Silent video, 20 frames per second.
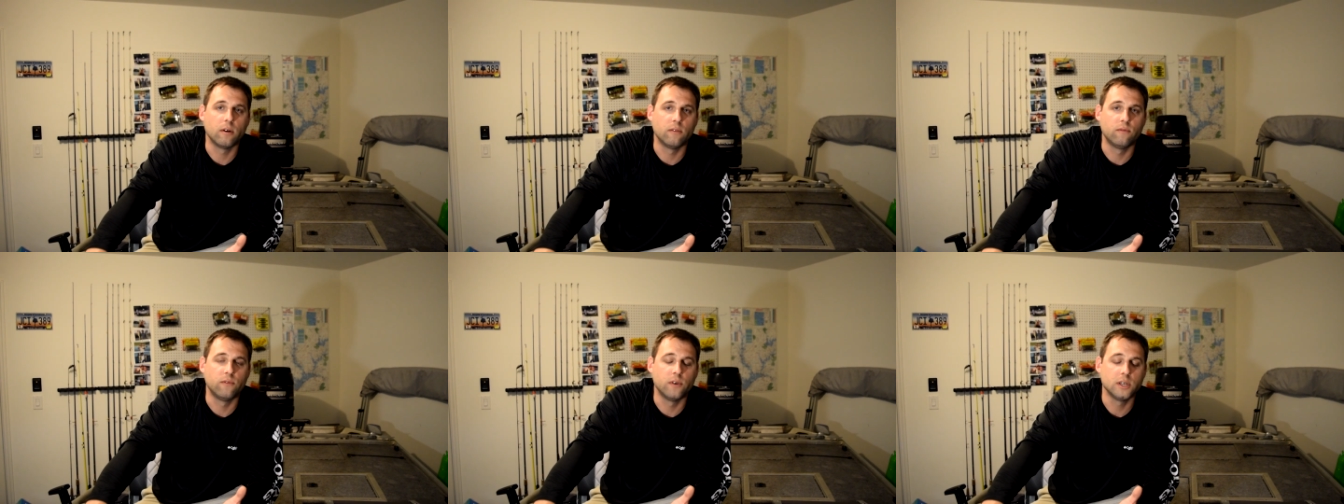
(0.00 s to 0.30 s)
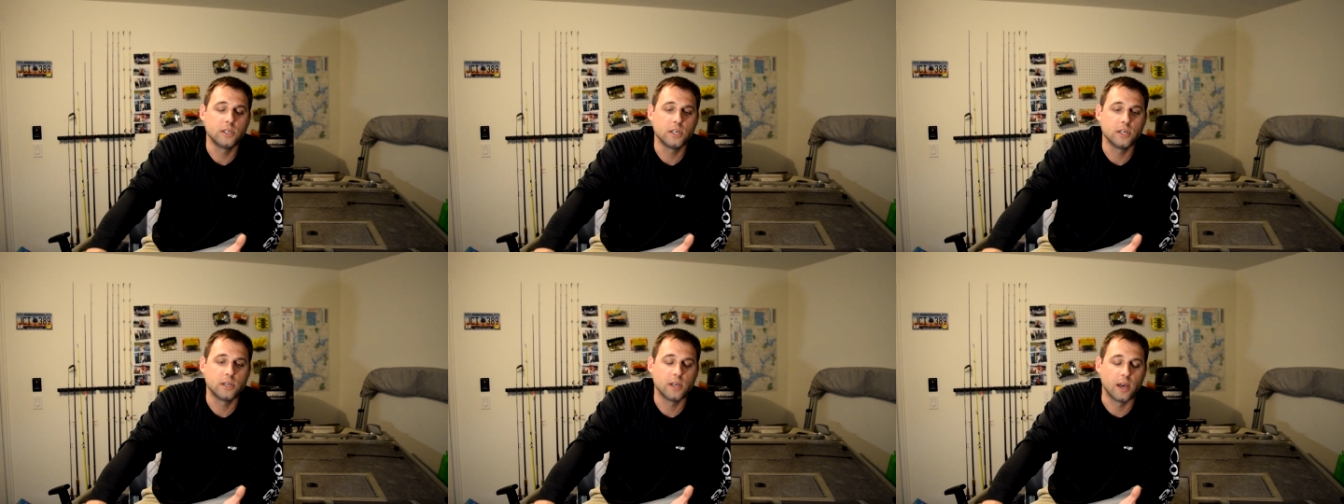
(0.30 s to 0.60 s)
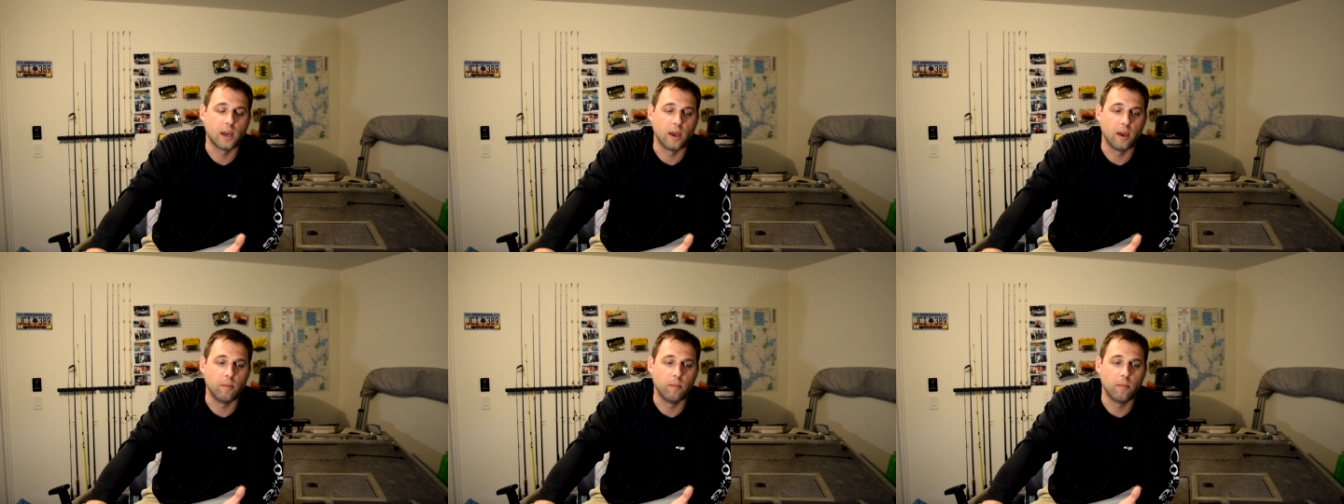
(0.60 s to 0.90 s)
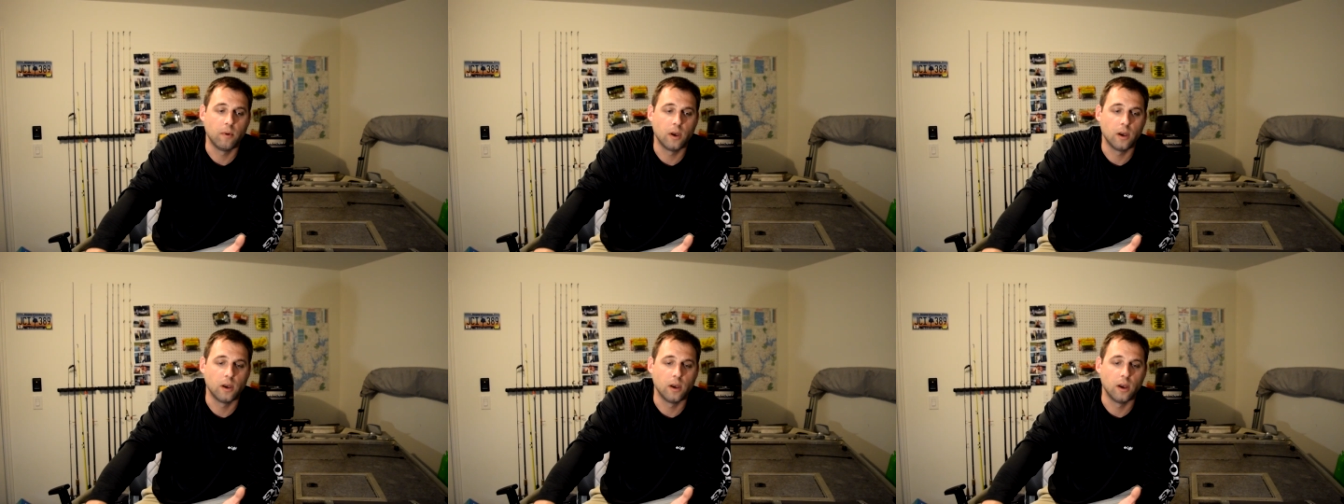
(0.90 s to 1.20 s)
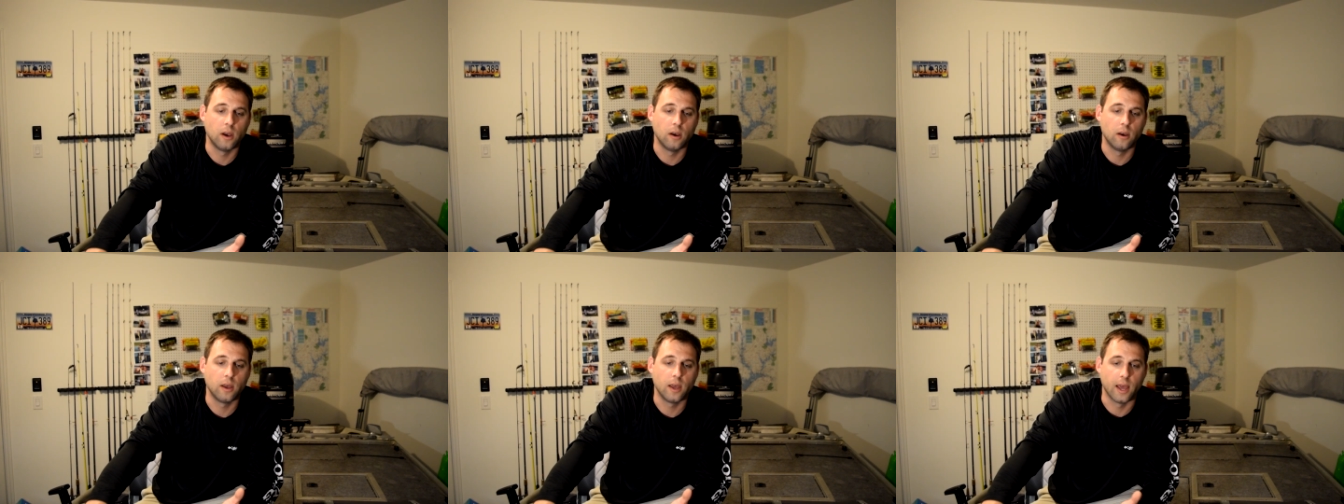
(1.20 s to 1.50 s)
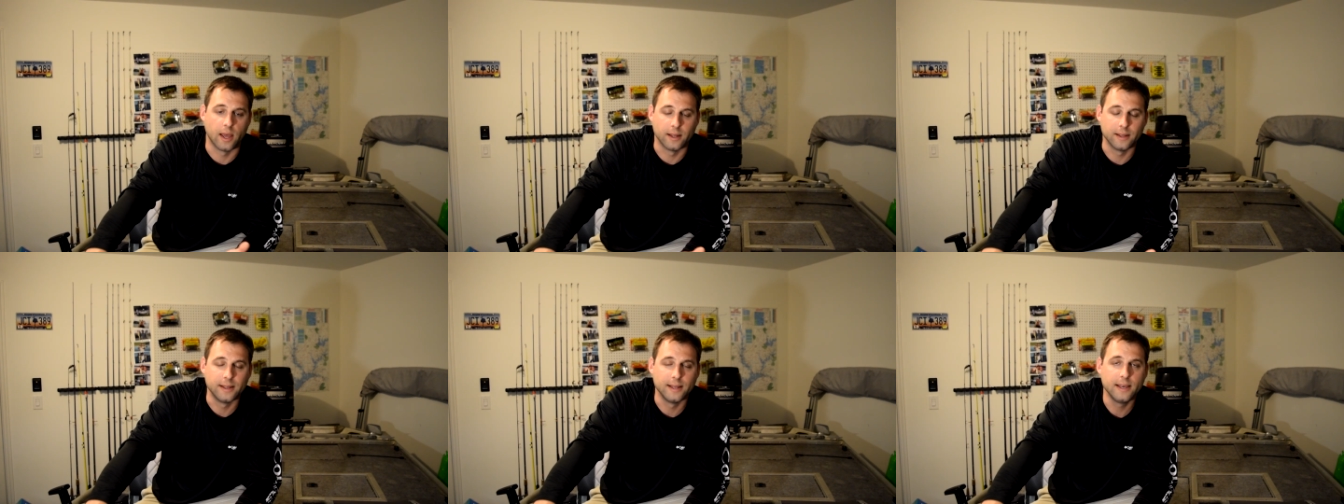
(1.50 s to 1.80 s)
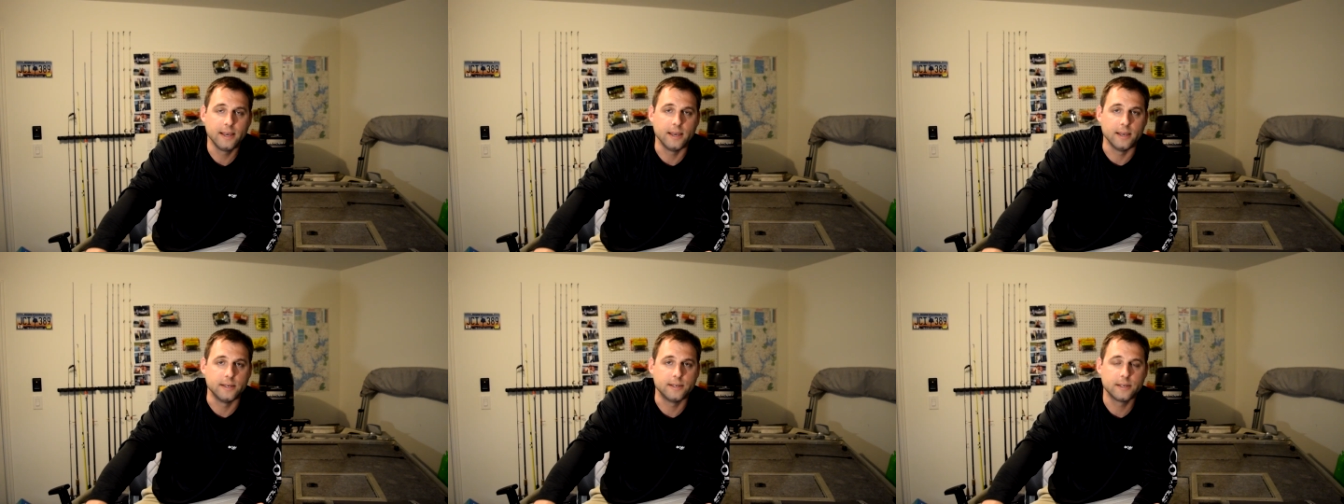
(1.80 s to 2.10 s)
of fishing time, at
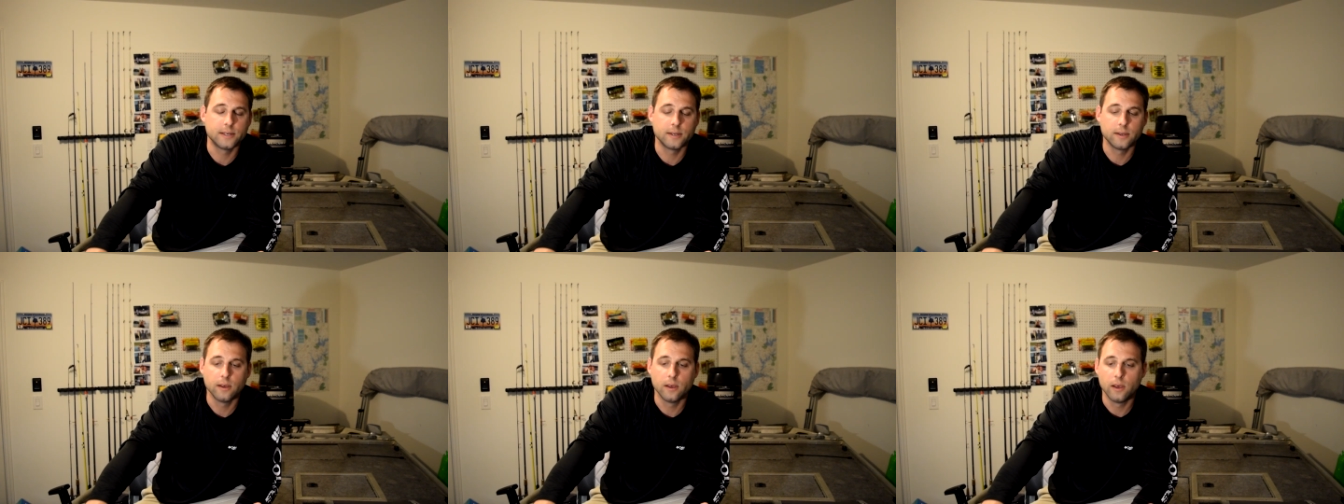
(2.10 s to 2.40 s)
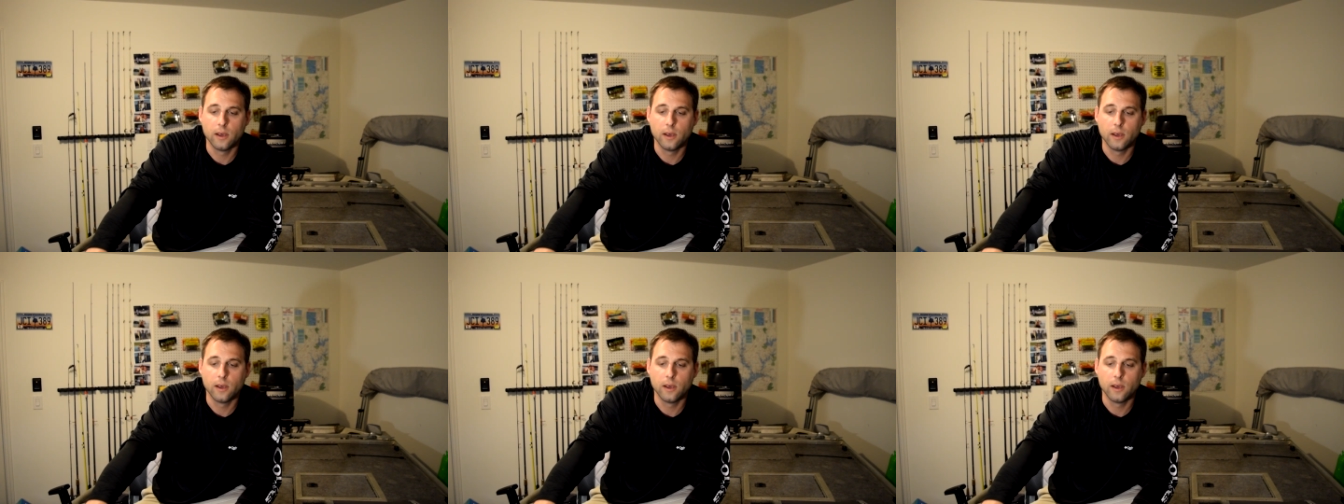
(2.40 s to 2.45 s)
least.